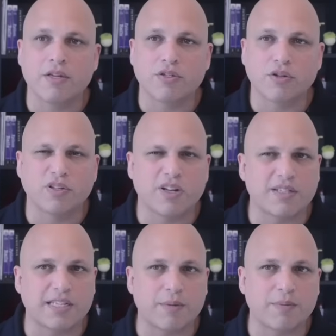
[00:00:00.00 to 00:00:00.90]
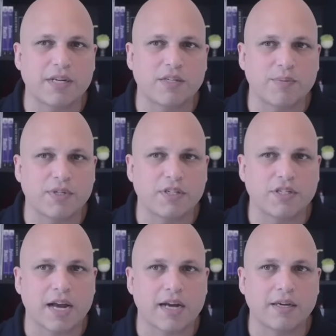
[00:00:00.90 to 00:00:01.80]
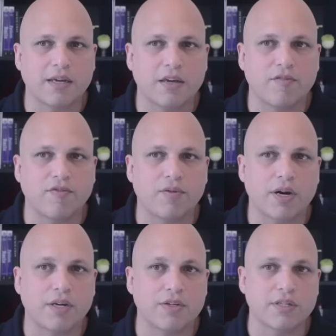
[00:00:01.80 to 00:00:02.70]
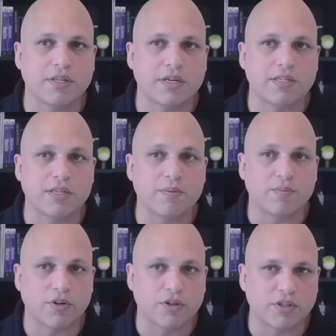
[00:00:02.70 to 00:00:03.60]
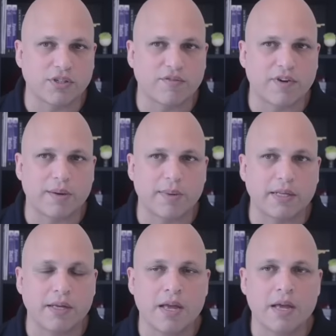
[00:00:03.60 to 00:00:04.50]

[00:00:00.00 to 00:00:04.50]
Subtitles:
So don't skip the GPG check if you are using this in production environment.